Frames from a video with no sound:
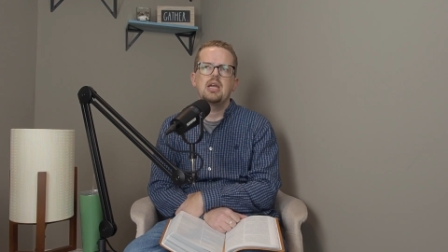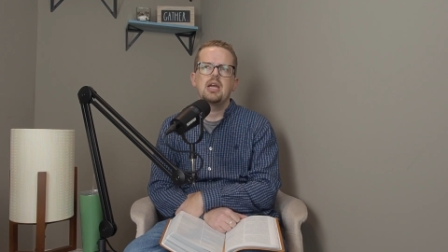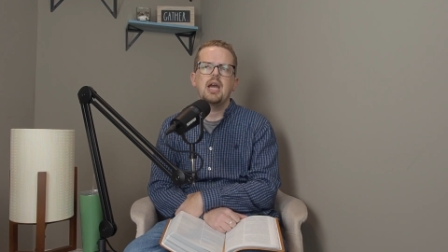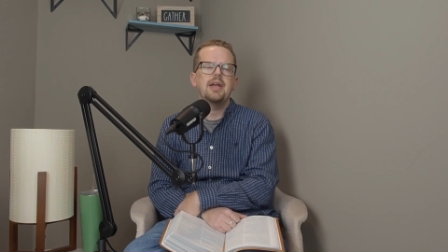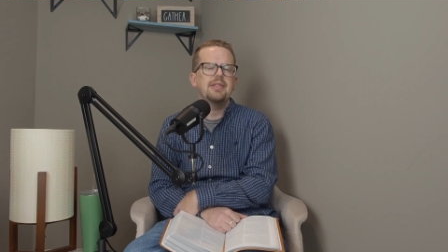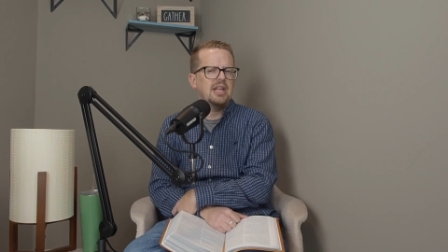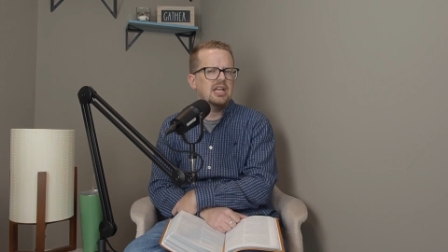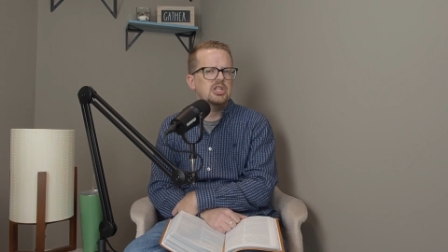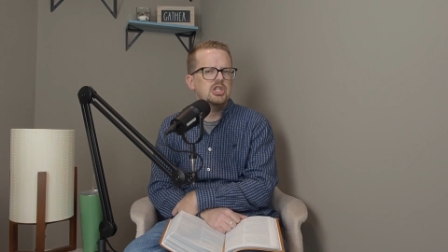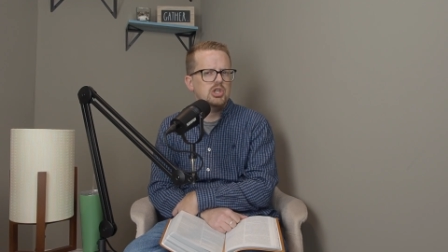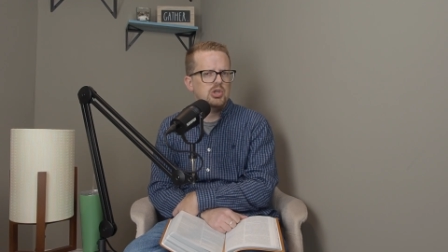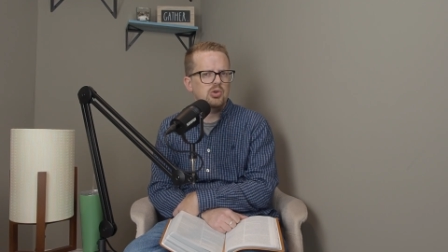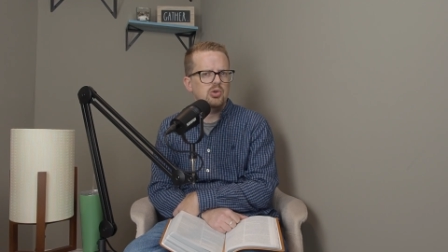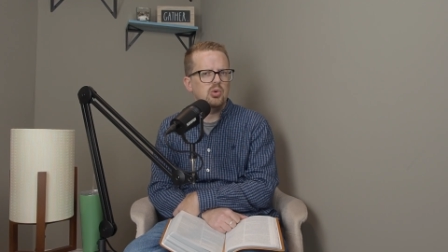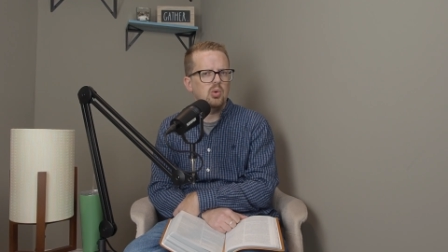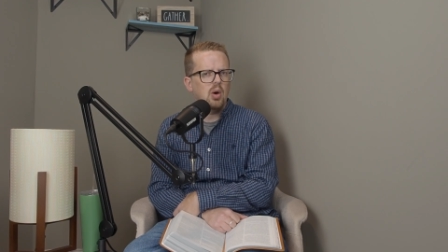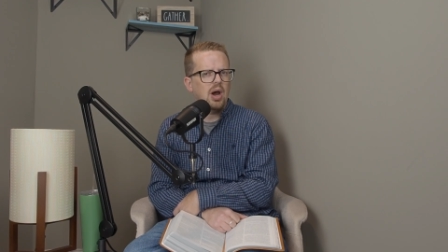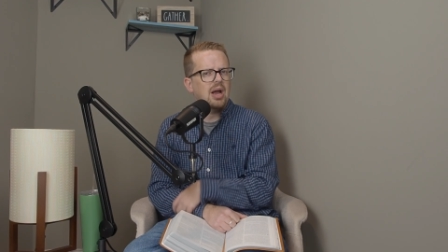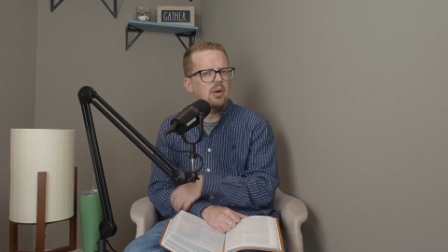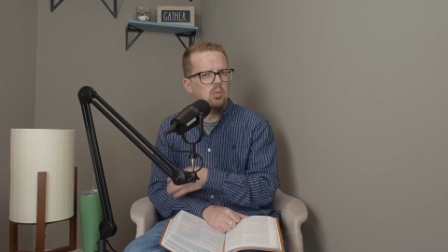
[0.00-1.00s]
And that's
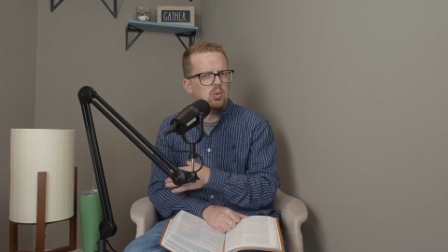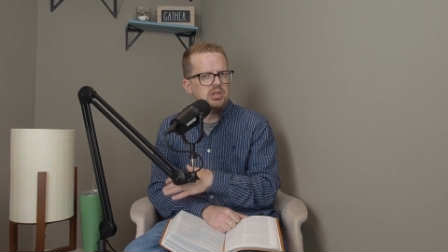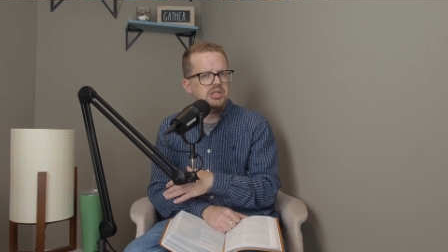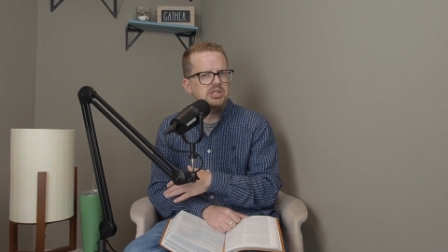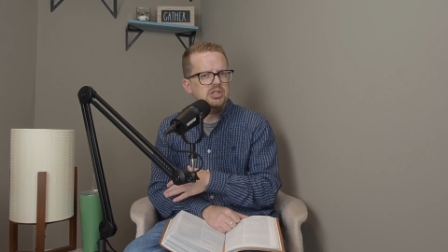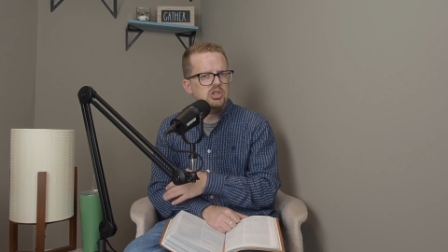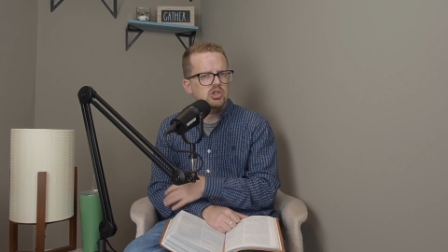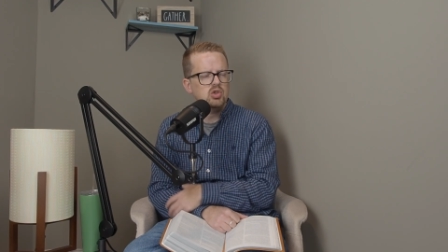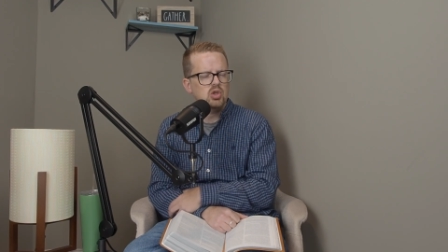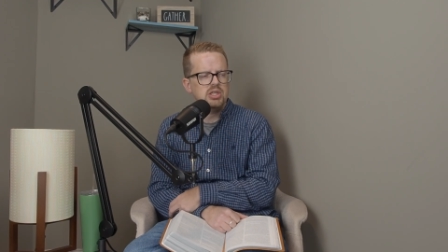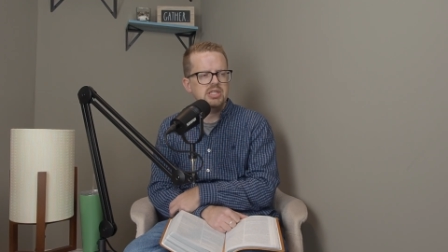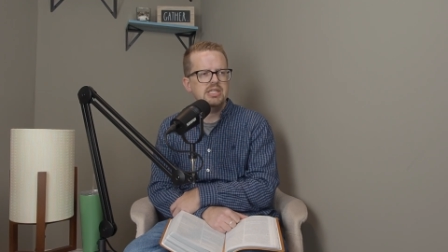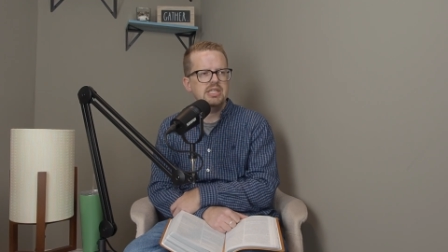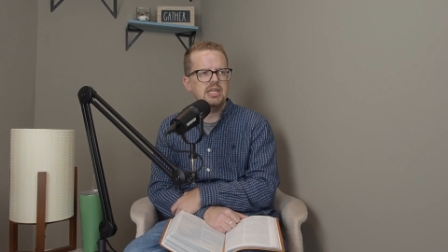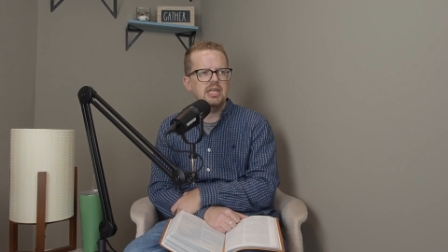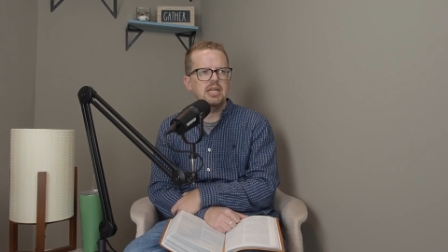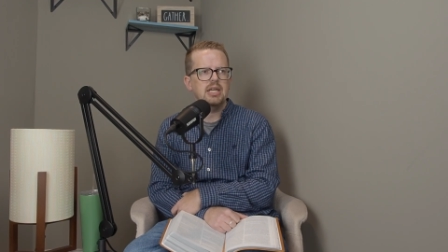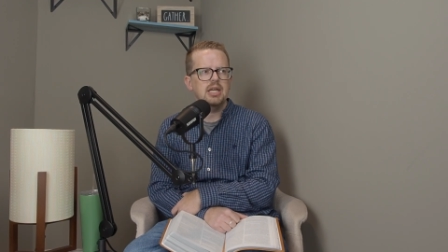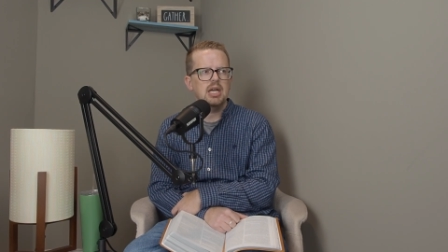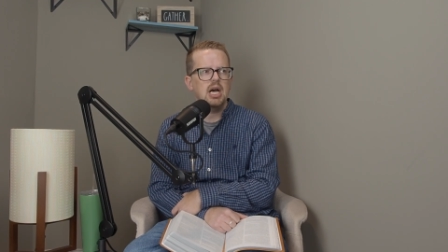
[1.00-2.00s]
true. I wasn't trusting
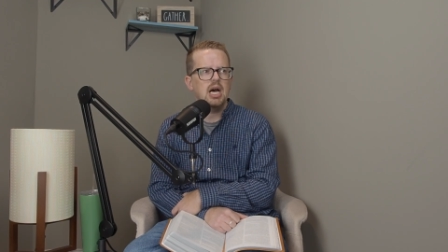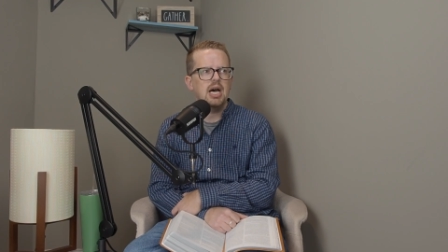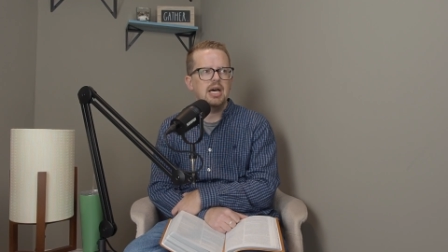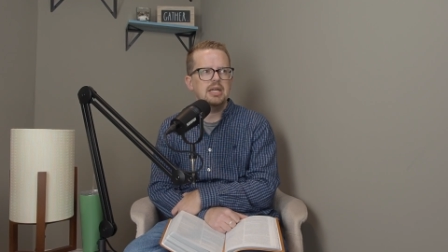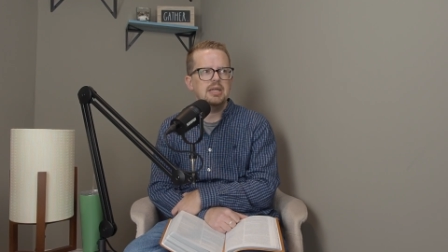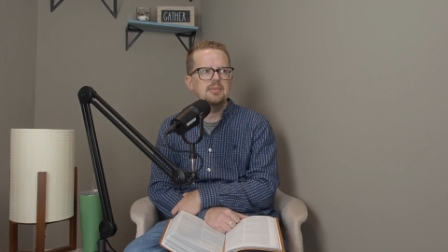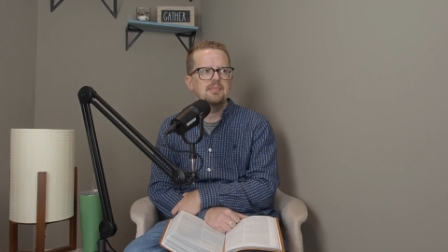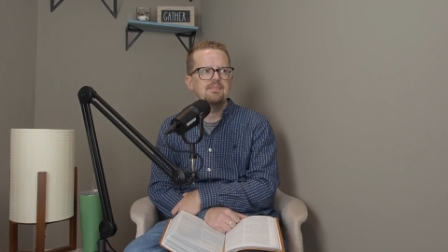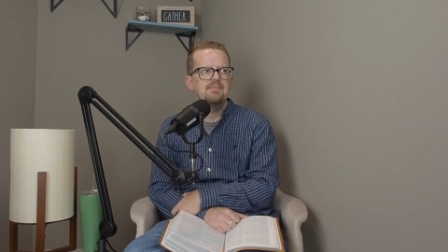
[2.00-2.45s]
in God.